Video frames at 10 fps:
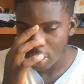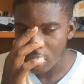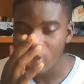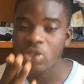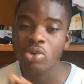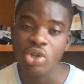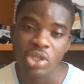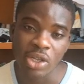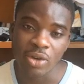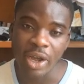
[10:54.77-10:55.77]
And that's not what you
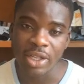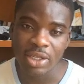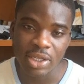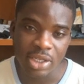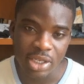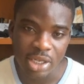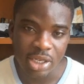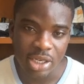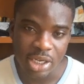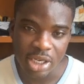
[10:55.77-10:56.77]
think, right?
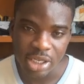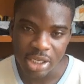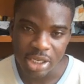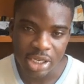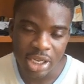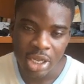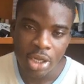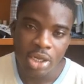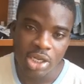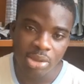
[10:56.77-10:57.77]
It's
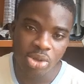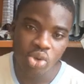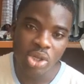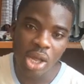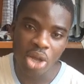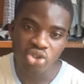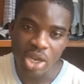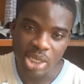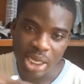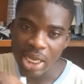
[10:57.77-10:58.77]
something new that I'm
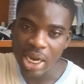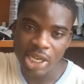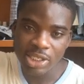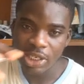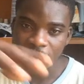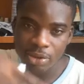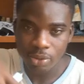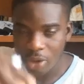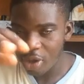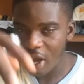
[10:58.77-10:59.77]
trying. It's like a class
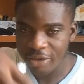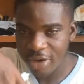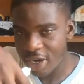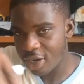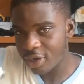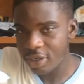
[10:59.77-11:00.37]
session where you have